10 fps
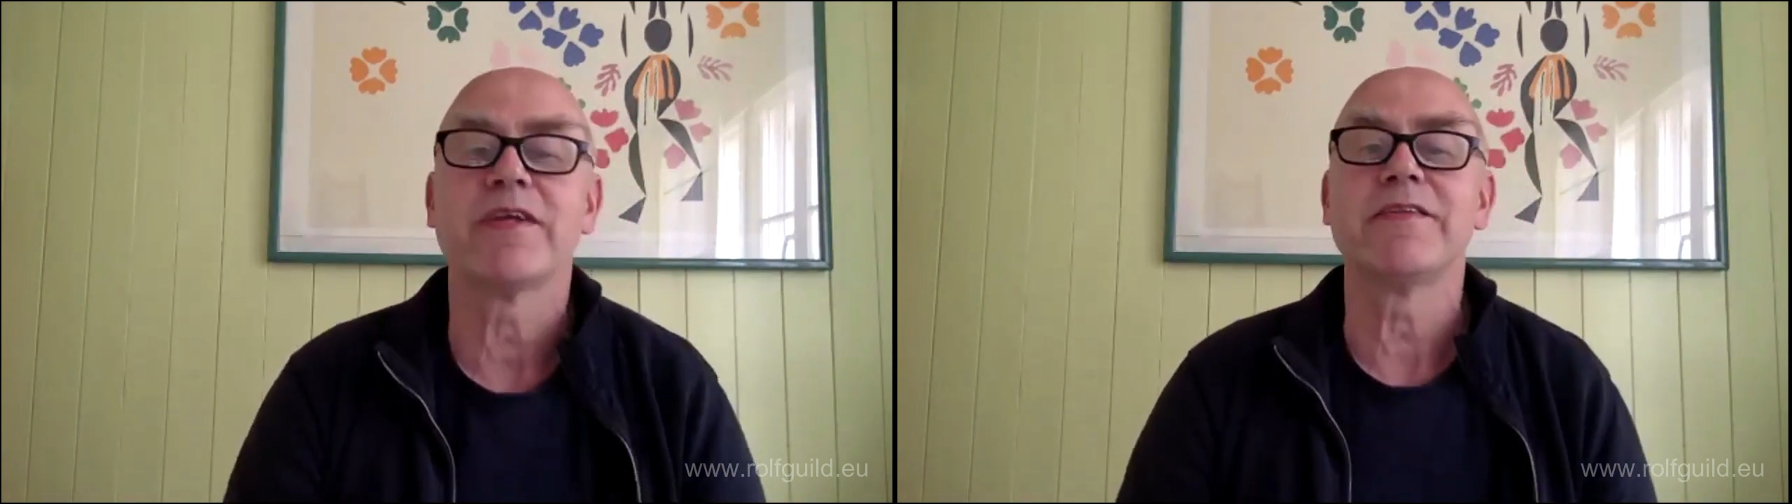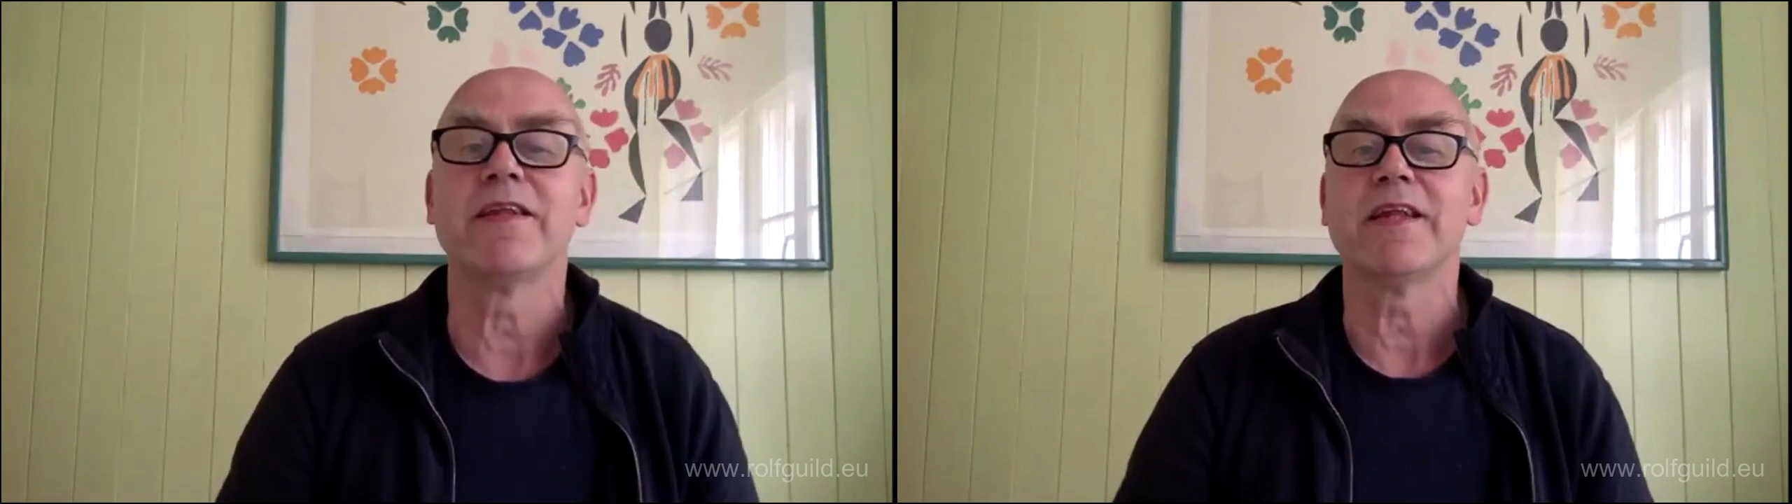
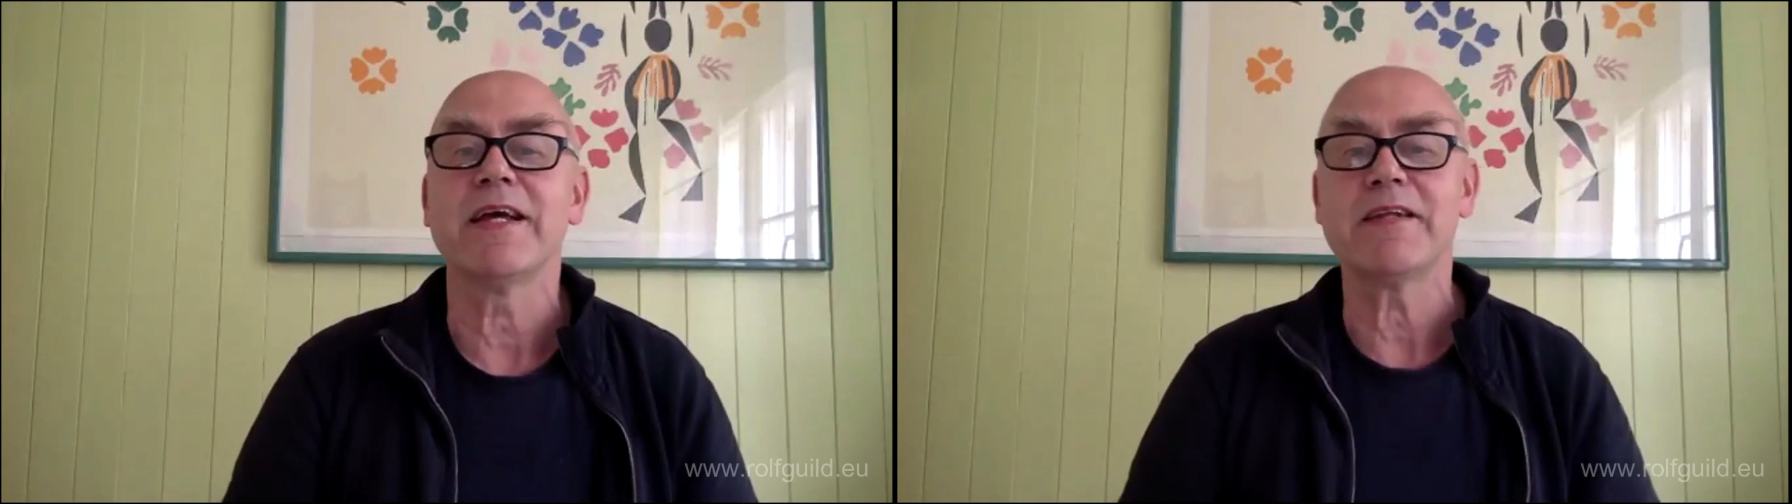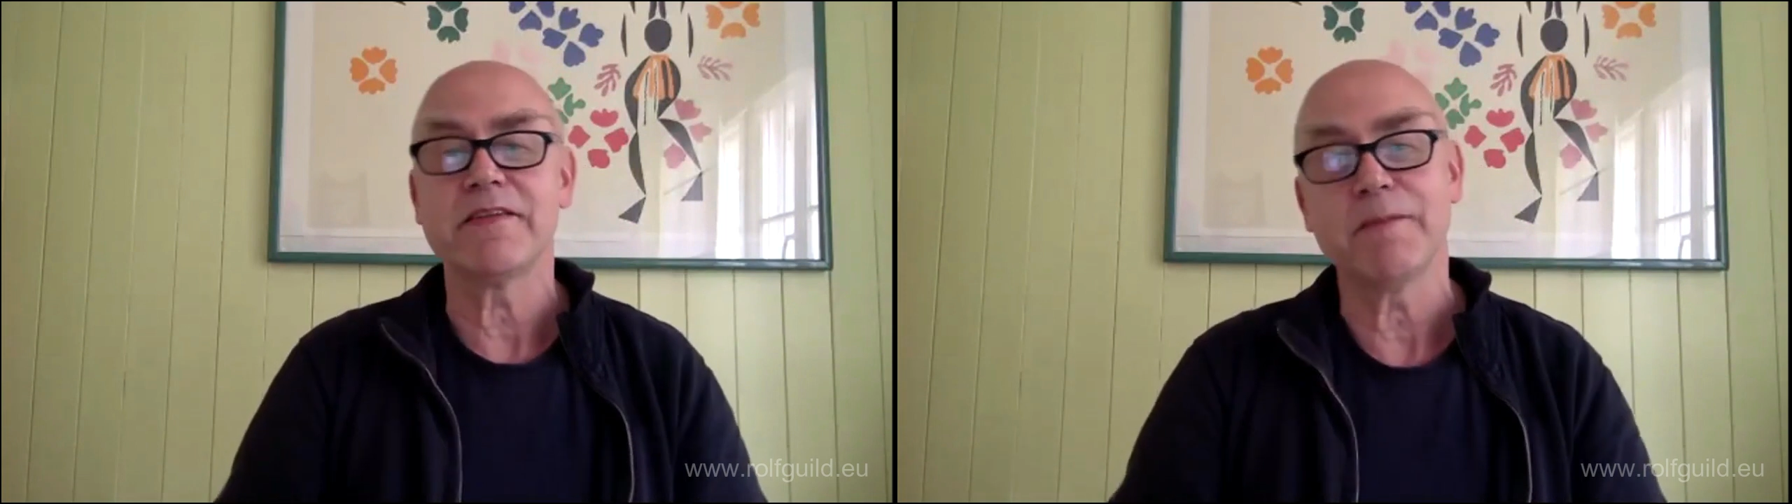and the
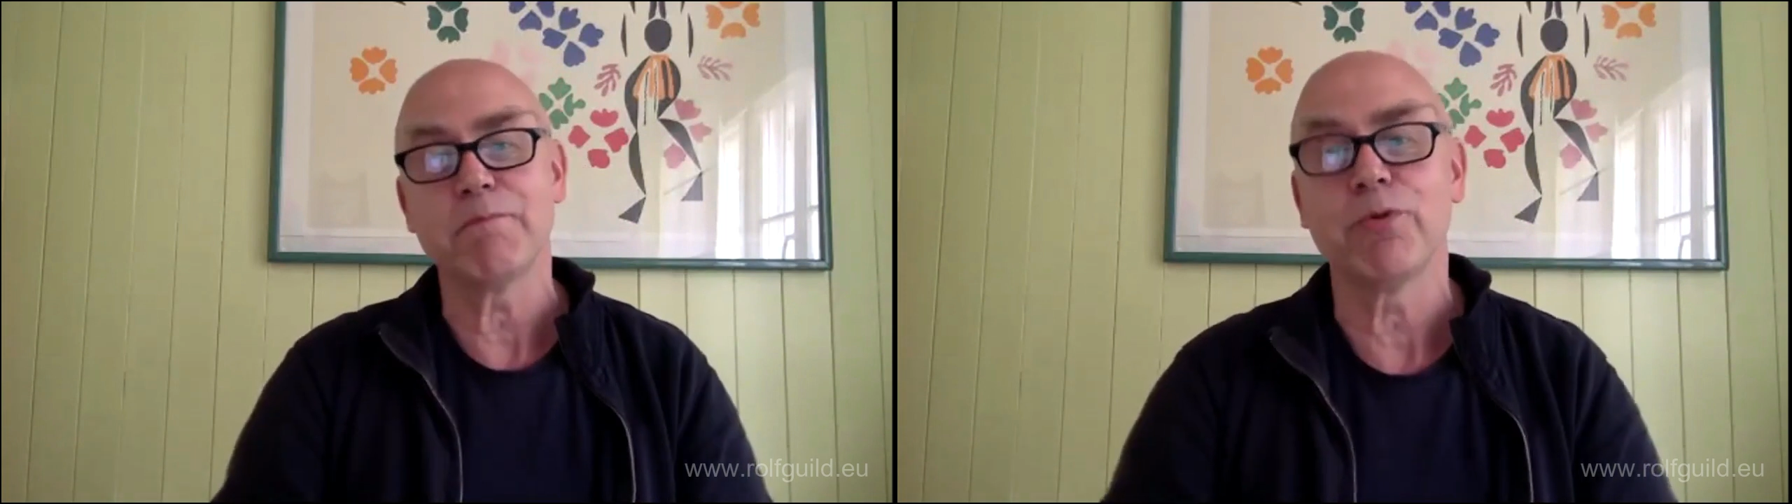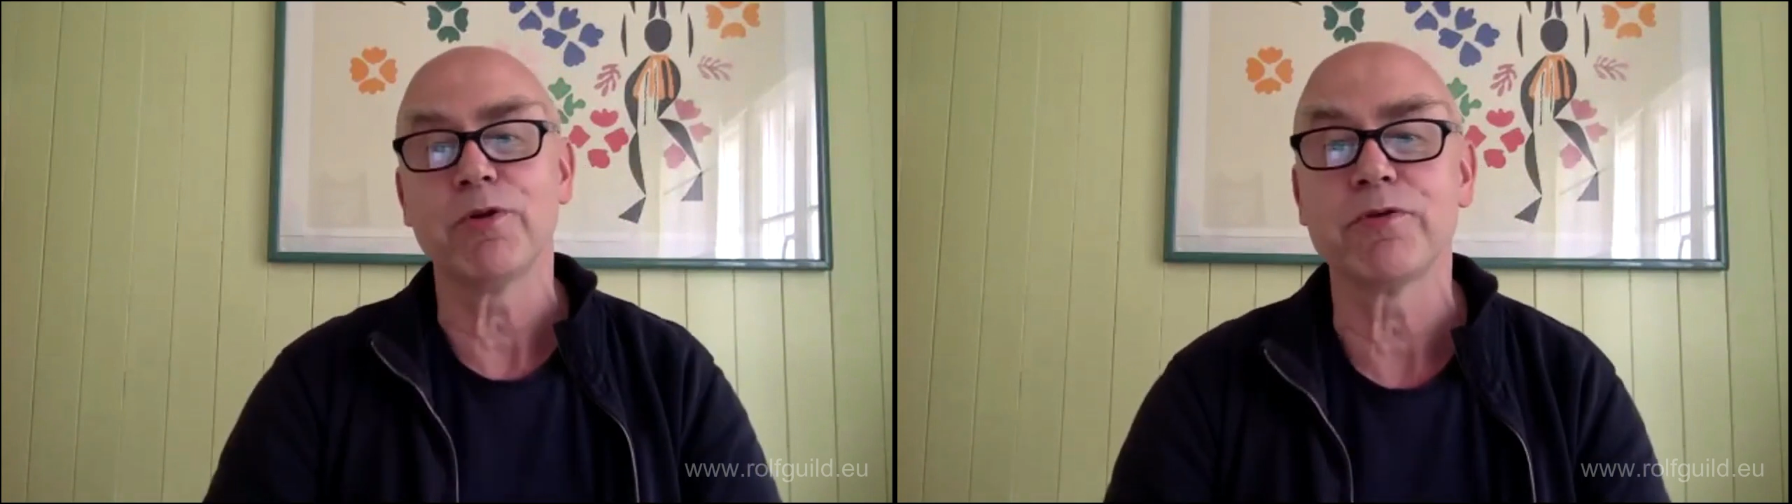lightning
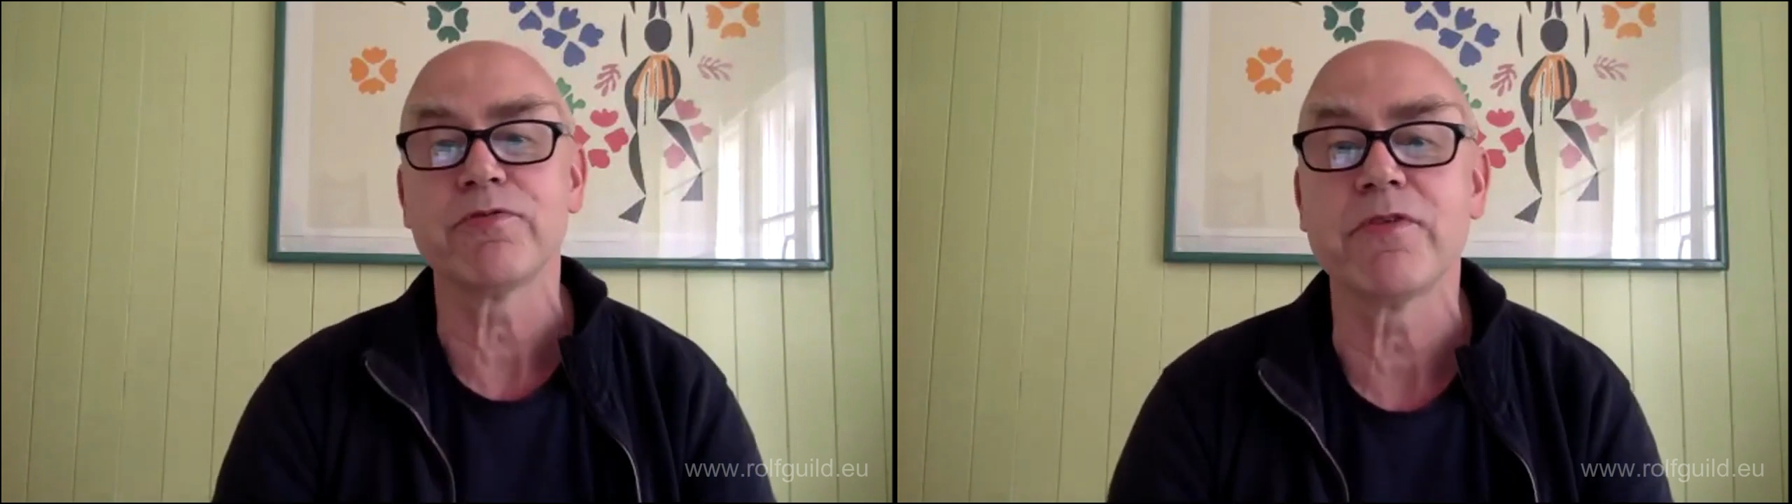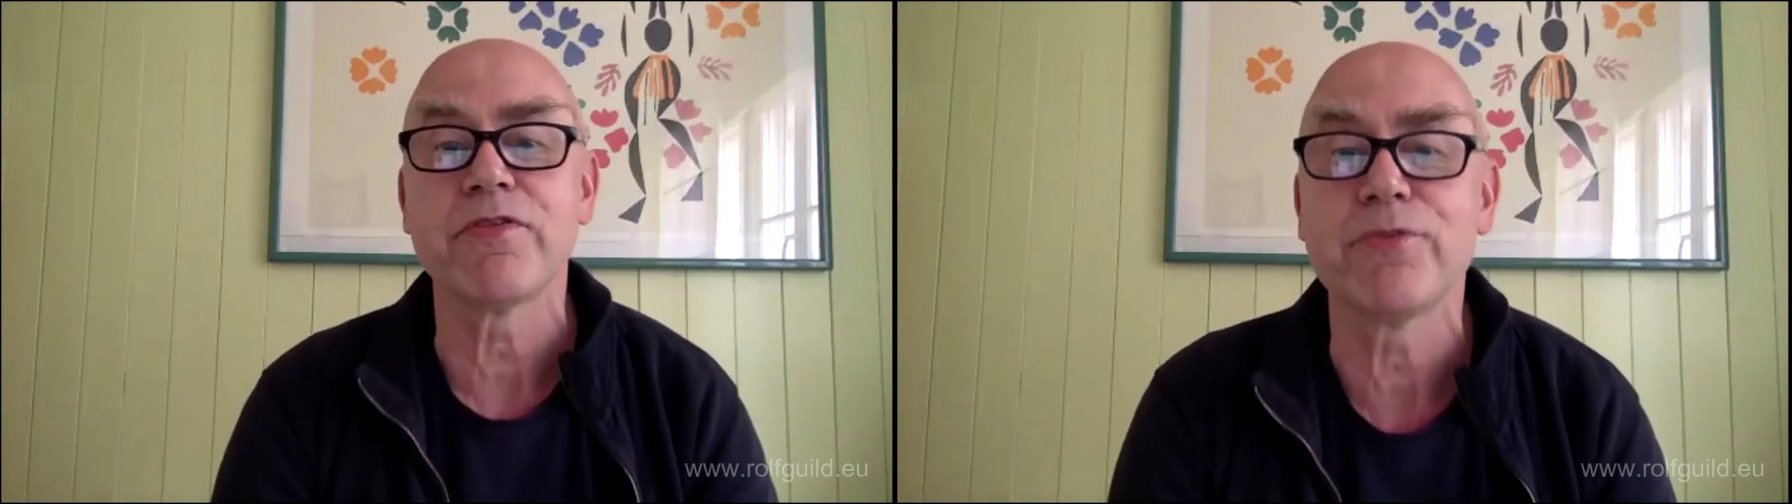bolt of
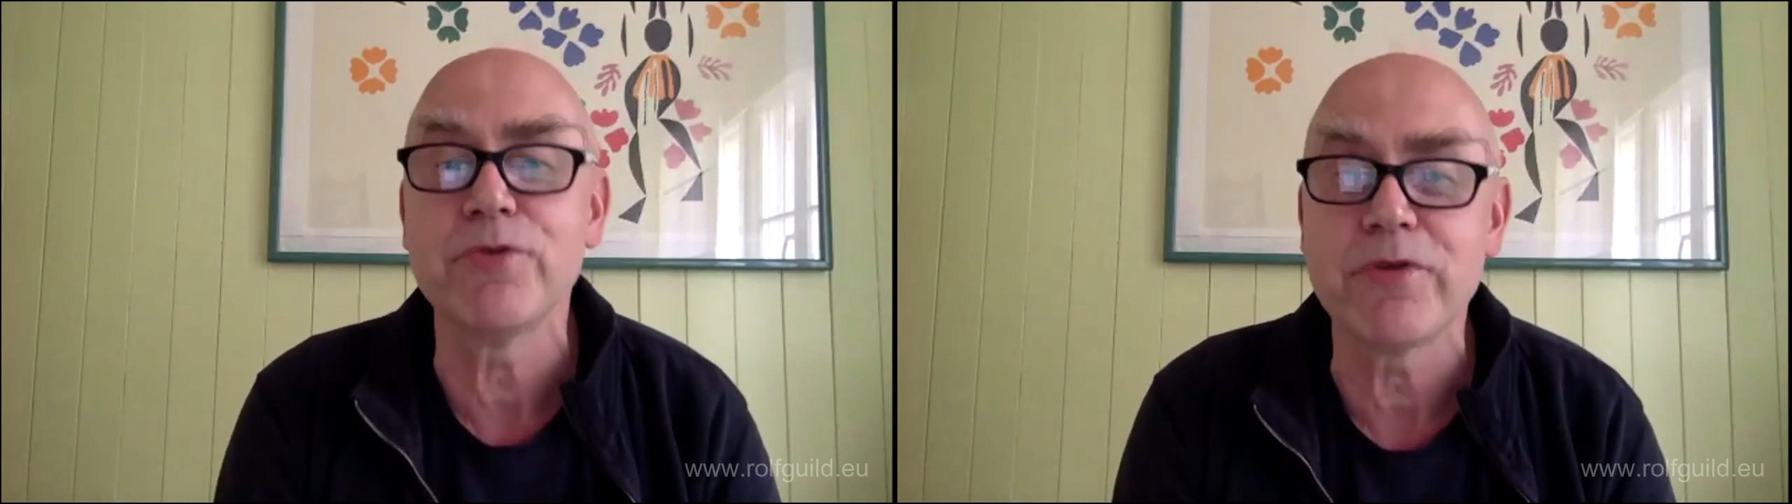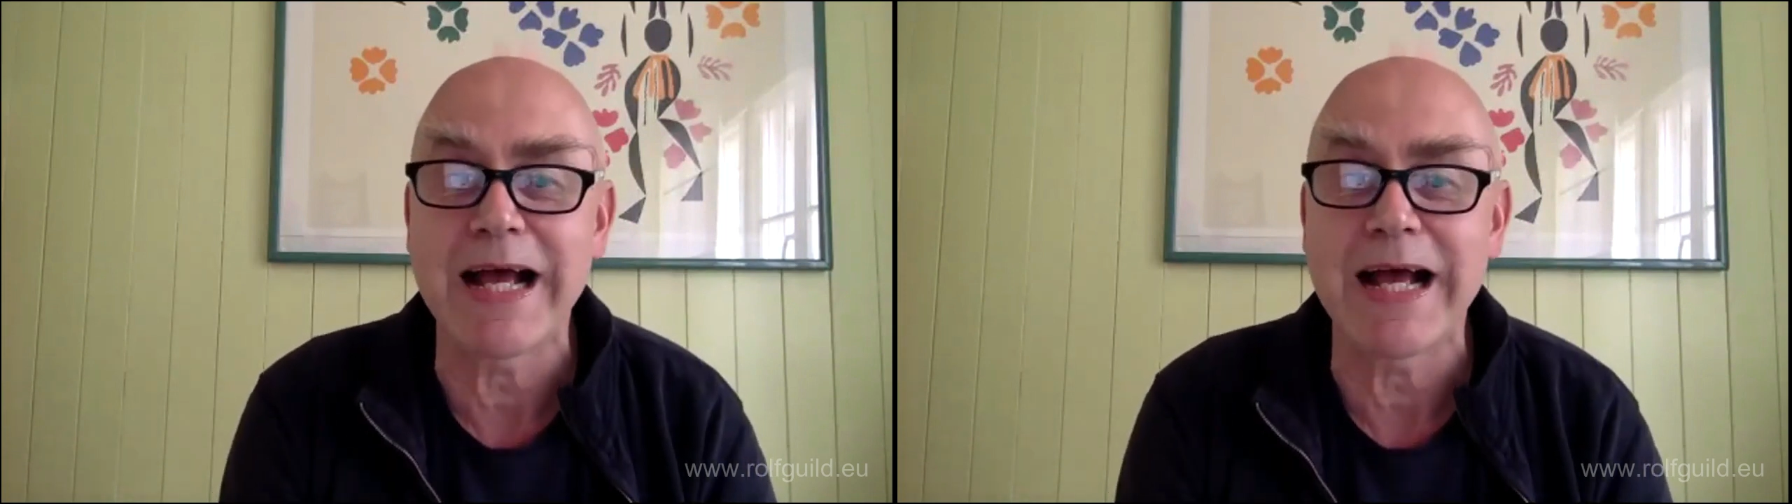the third